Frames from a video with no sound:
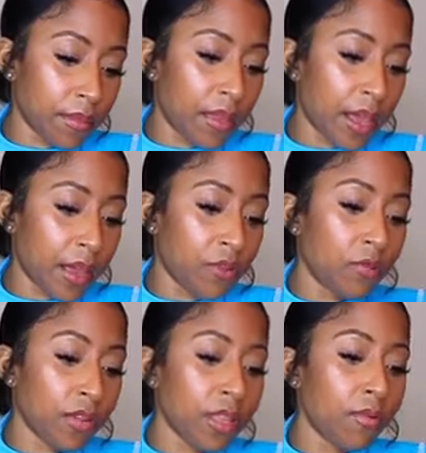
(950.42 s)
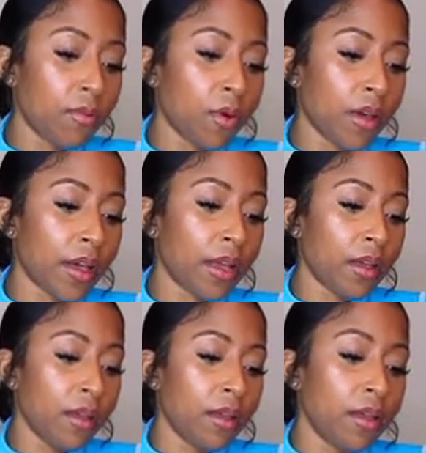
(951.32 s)
Yeah, you really want,
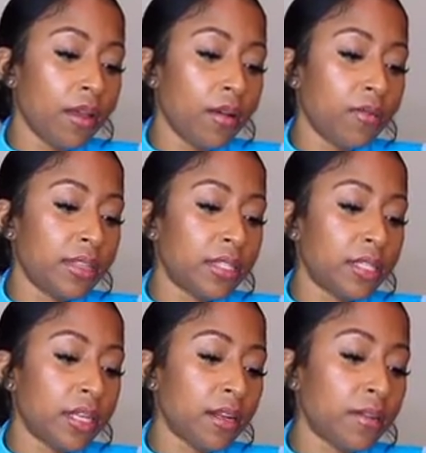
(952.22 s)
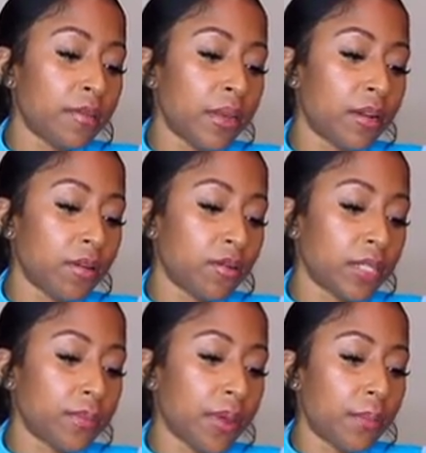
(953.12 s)
with this 10 of Pentacles
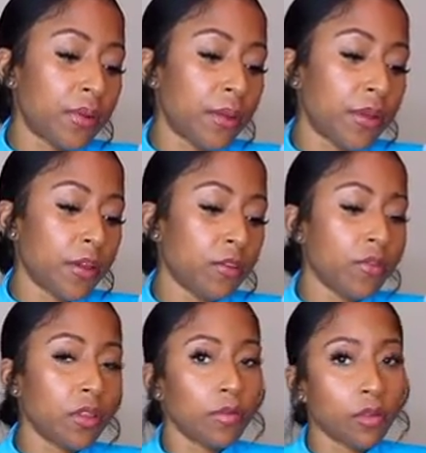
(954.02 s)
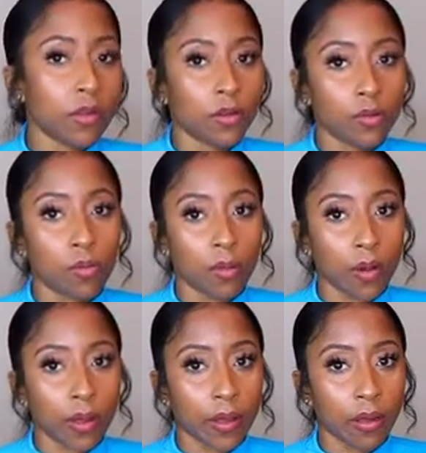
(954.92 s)
that's popping up here, you really, really do
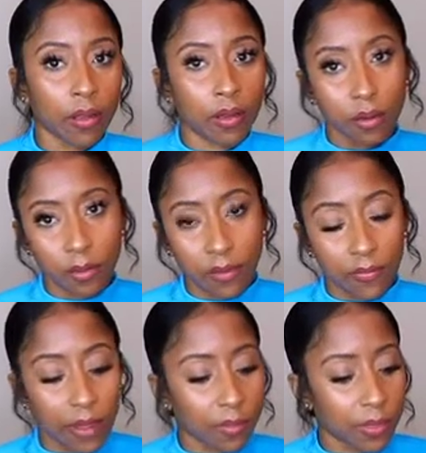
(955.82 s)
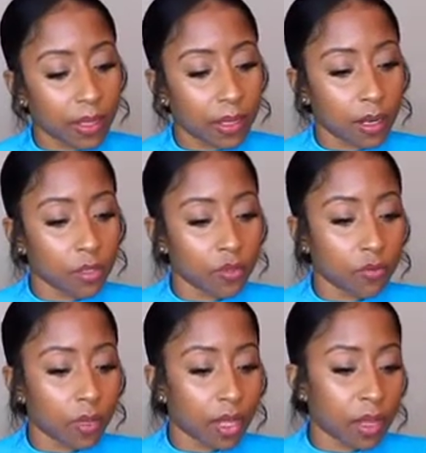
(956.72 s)
want, a family and true
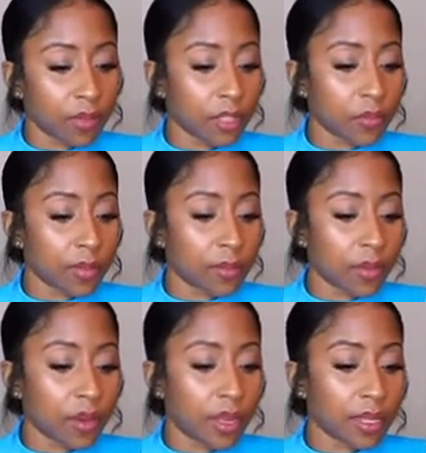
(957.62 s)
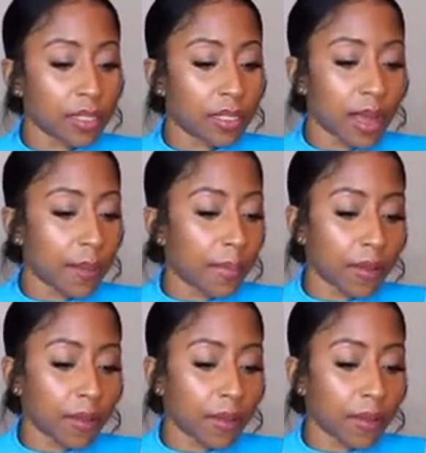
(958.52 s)
love and to experience that.